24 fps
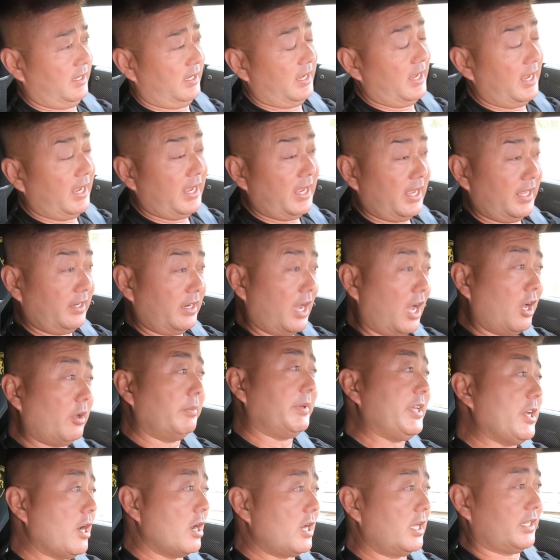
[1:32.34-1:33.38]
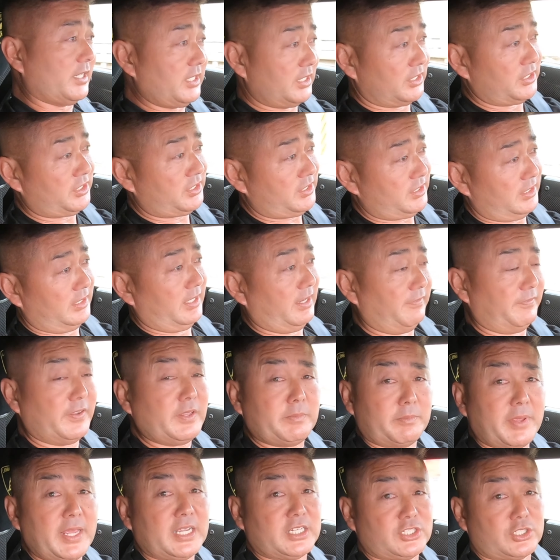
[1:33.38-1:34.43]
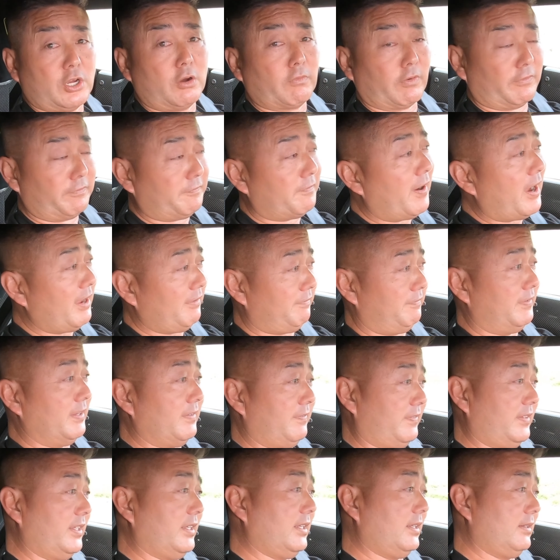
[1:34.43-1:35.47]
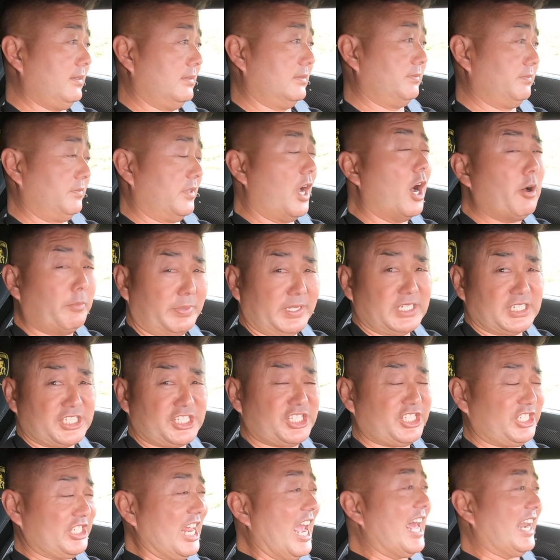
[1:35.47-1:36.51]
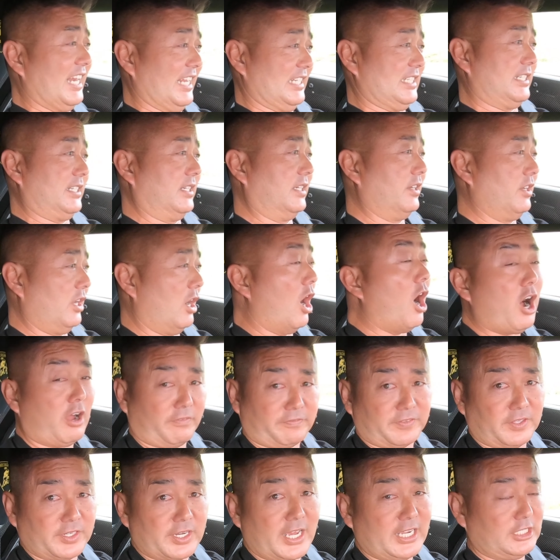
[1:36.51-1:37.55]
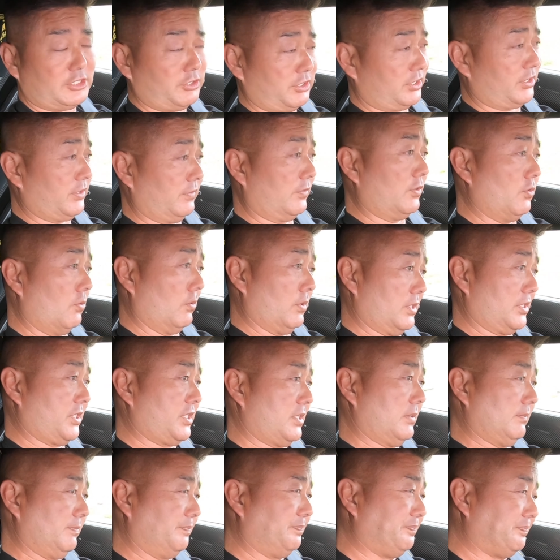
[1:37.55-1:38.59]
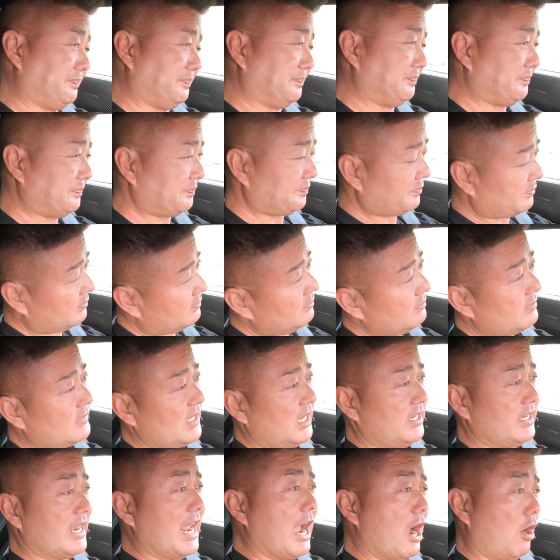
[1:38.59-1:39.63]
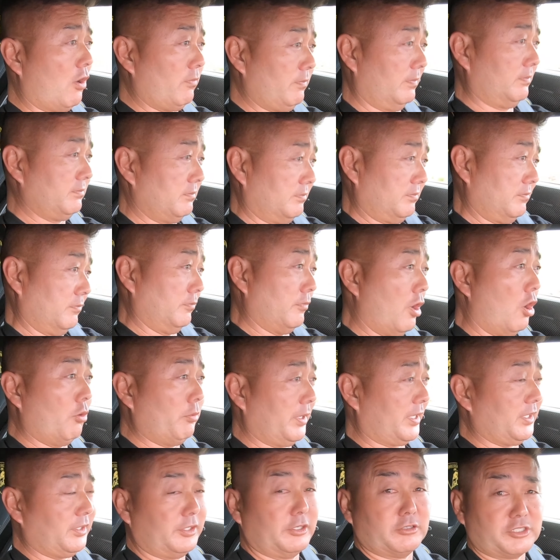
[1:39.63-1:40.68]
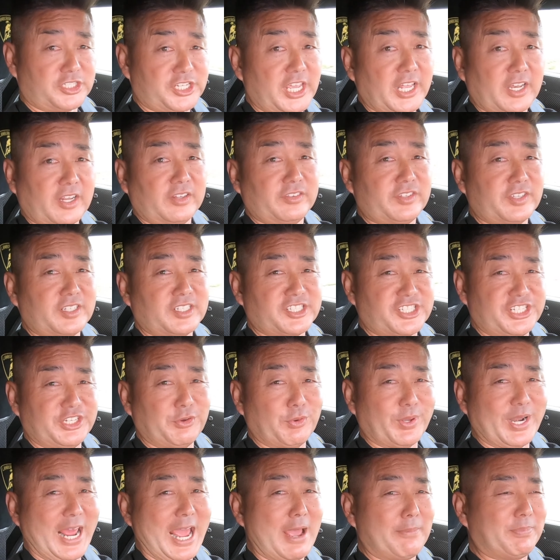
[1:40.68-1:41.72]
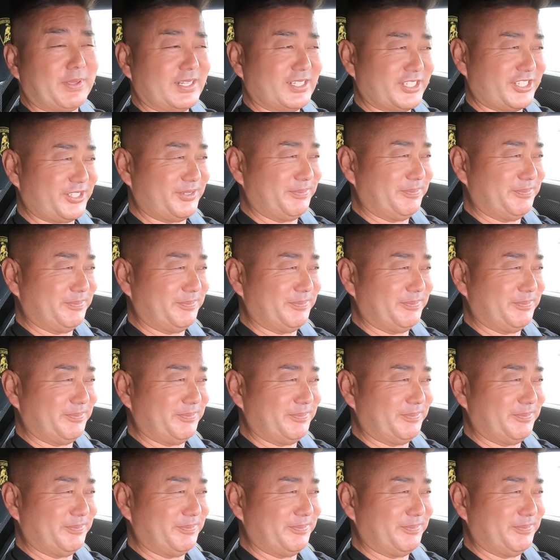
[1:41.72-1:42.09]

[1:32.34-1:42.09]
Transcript: And I'll be honest, if it makes over 550, I'll be ecstatic. Off the nitrous, of course. Now, all we can do is get into it and see what happens.